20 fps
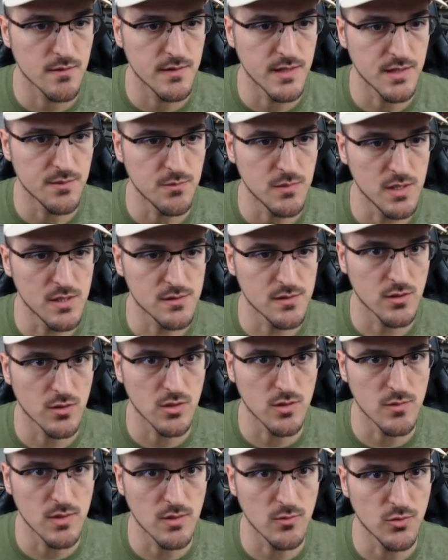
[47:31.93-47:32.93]
That means they're
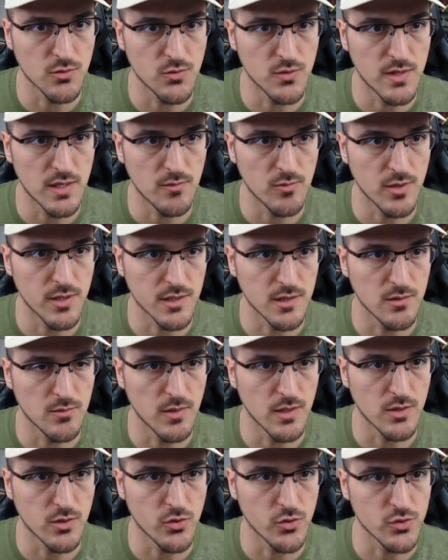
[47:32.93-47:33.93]
going to be able to double
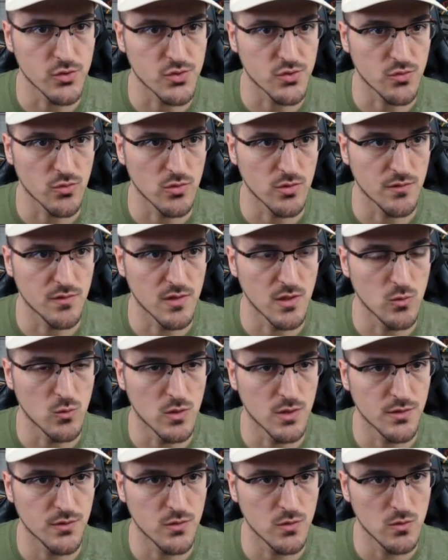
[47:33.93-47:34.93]
activate Curse Scroll if they
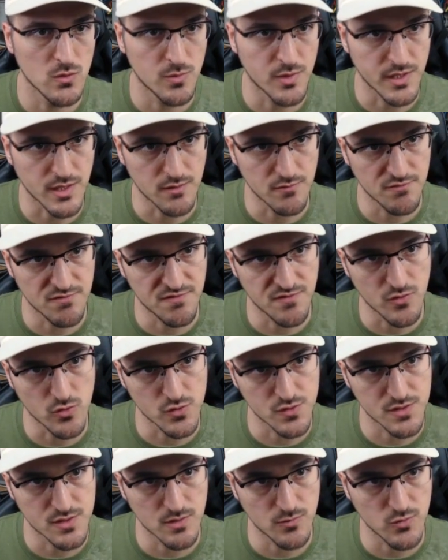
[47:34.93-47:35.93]
want to, but I can
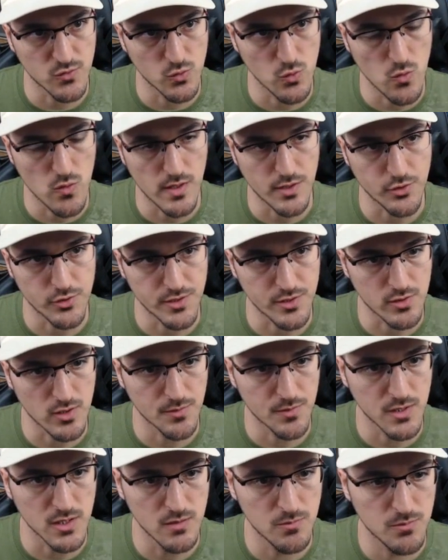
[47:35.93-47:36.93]
force them to do that on their
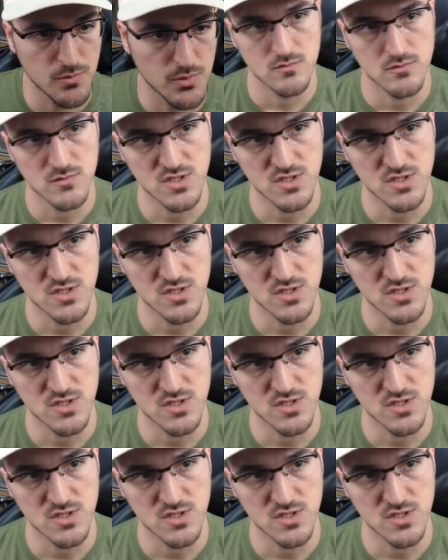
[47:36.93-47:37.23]
upkeep.